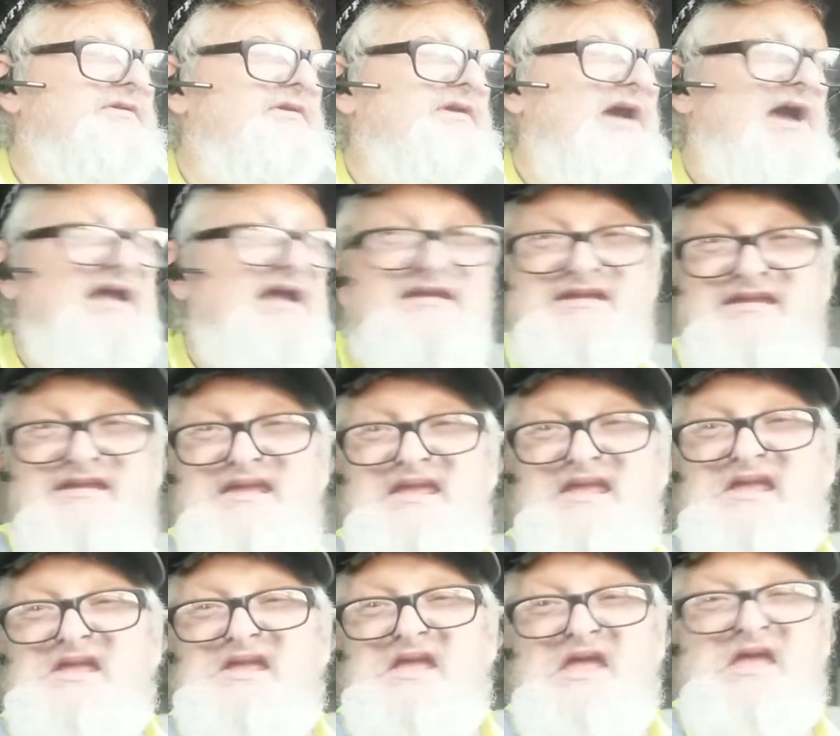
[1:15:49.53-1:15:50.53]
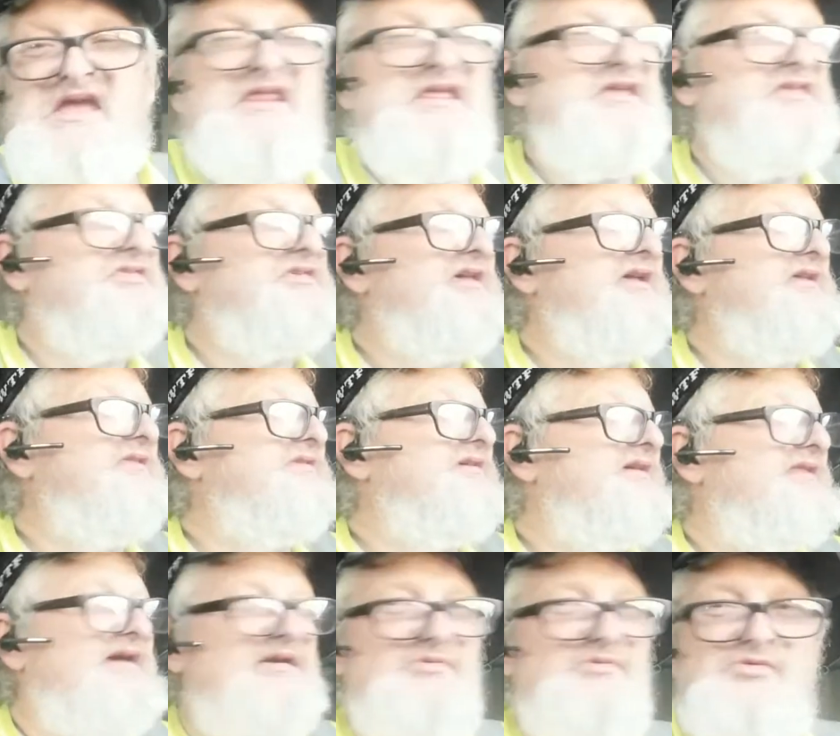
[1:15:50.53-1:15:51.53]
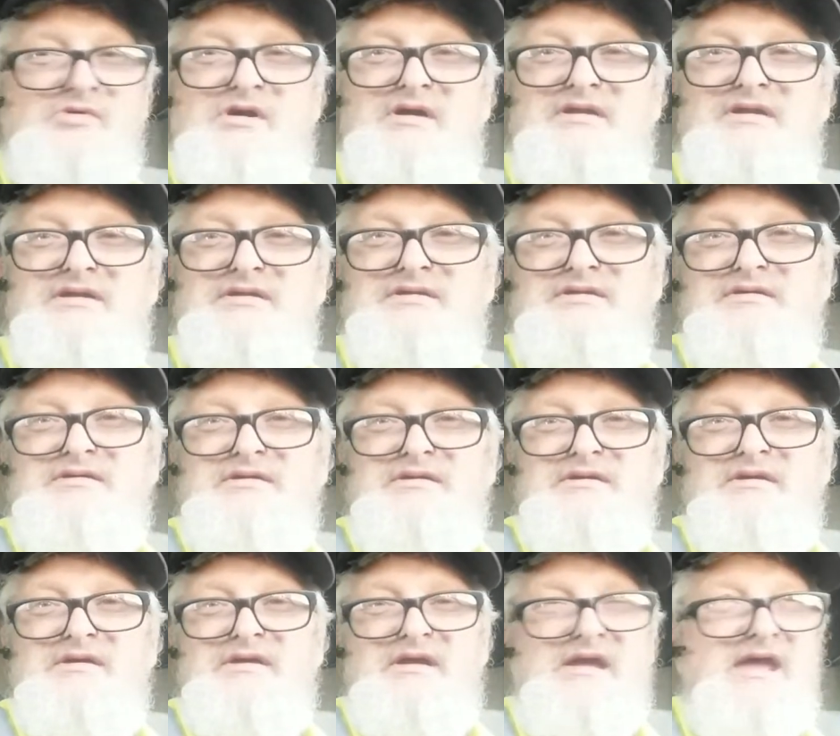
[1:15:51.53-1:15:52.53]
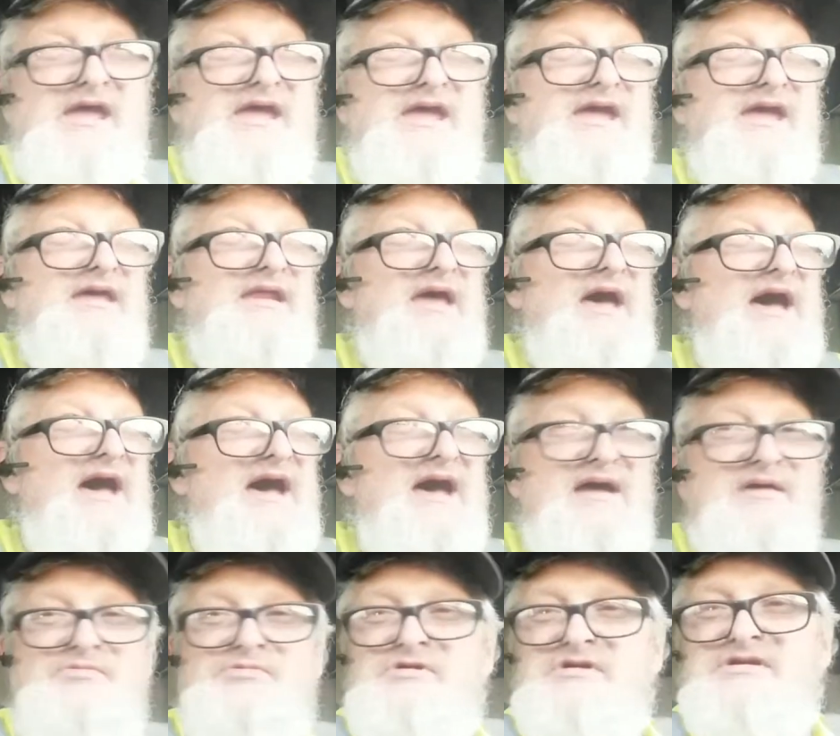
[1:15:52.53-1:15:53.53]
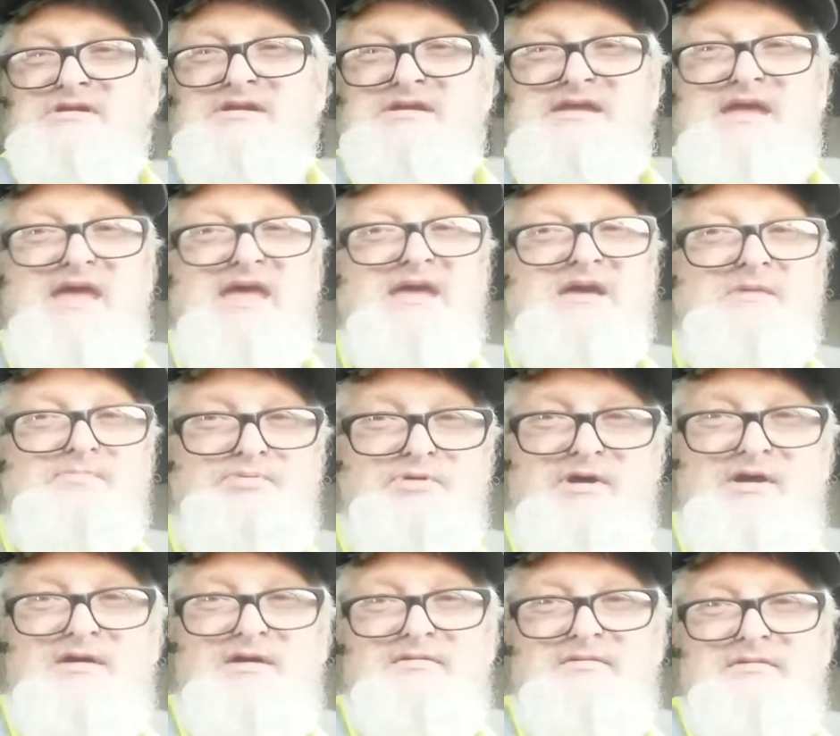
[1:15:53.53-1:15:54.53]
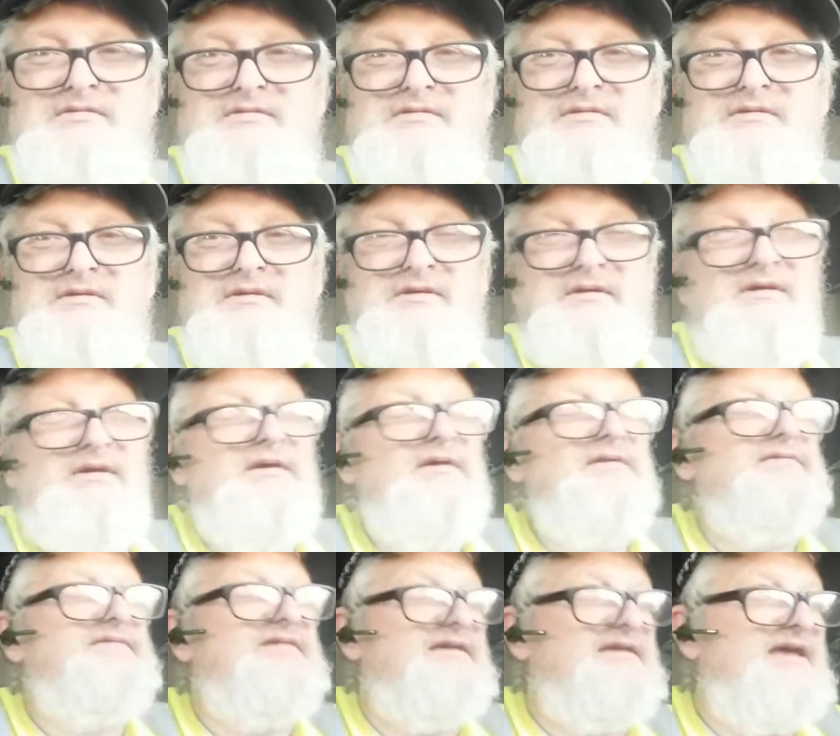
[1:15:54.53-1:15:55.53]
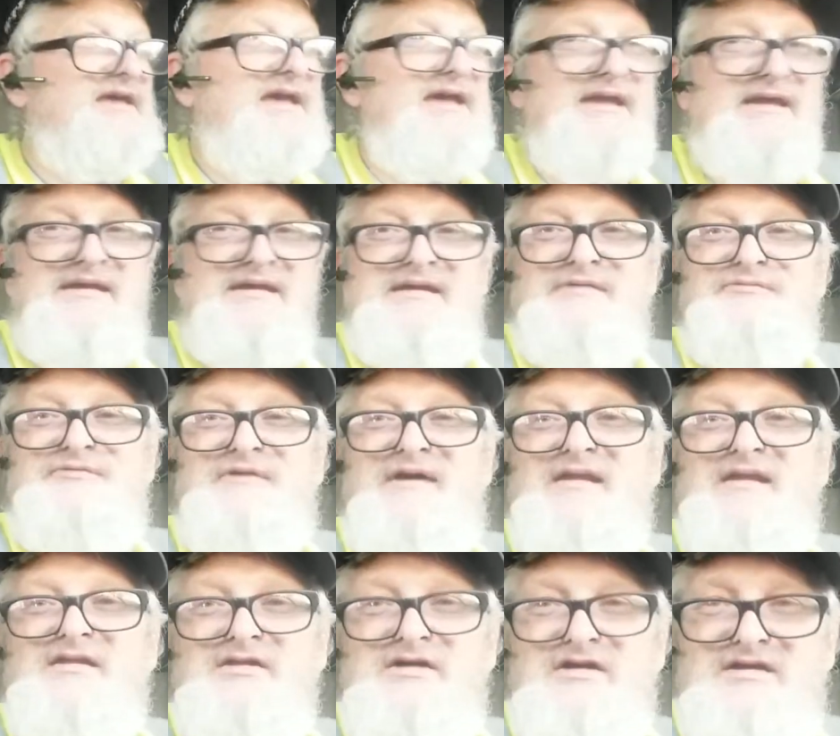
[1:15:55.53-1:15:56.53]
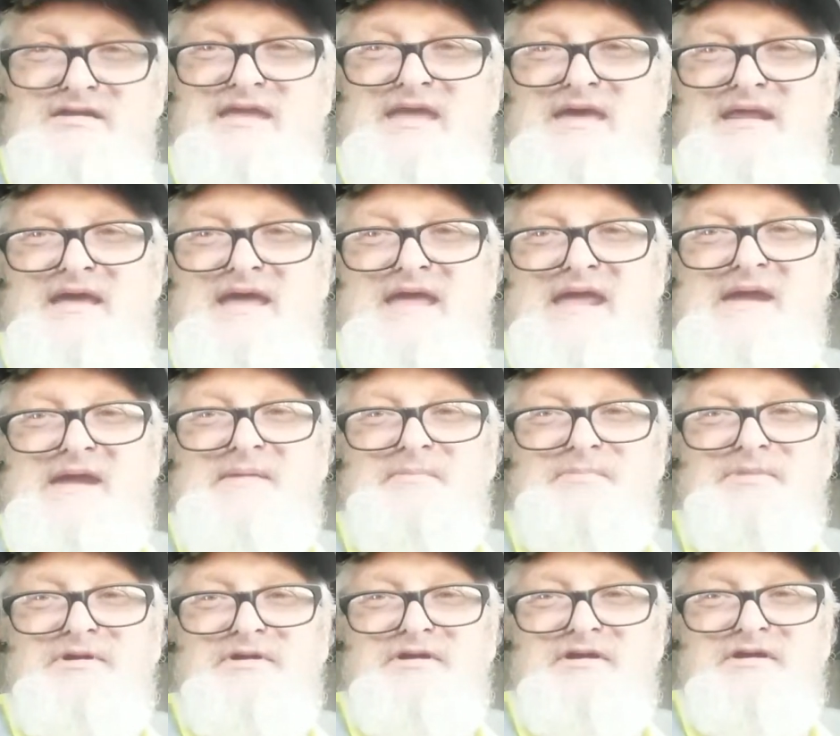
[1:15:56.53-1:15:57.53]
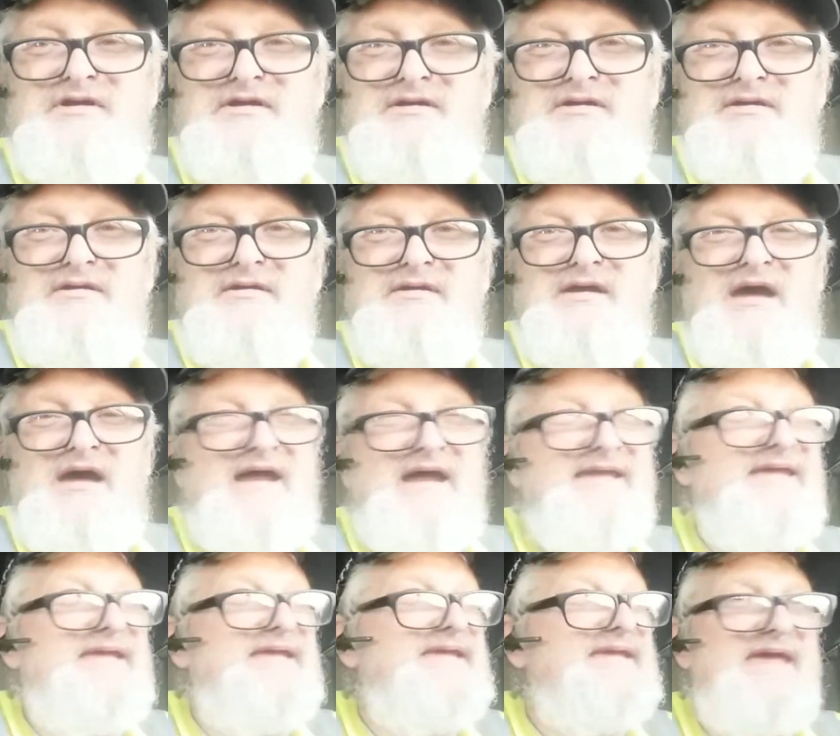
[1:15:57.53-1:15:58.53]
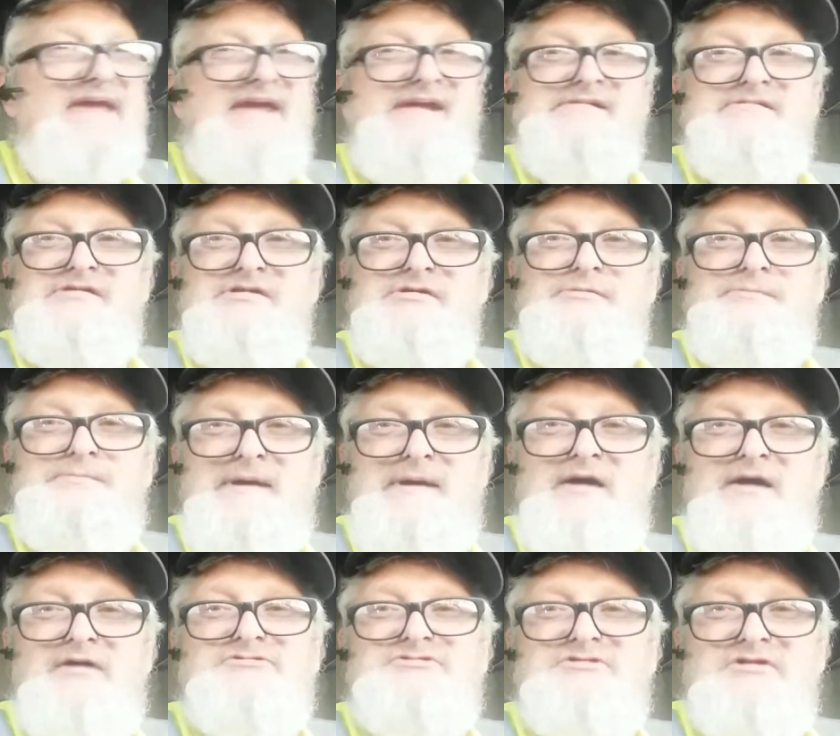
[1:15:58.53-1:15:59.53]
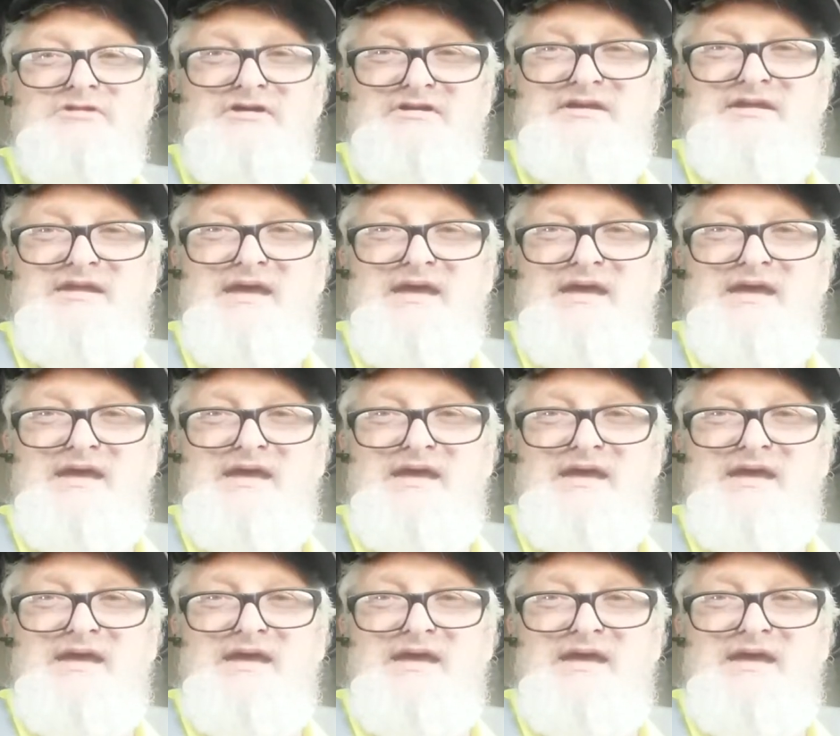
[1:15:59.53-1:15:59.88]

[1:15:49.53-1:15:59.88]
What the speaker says: I could eat anything that I wanted, and I wouldn't gain a pound. Today, if I look at a hamburger, I can gain 2 pounds looking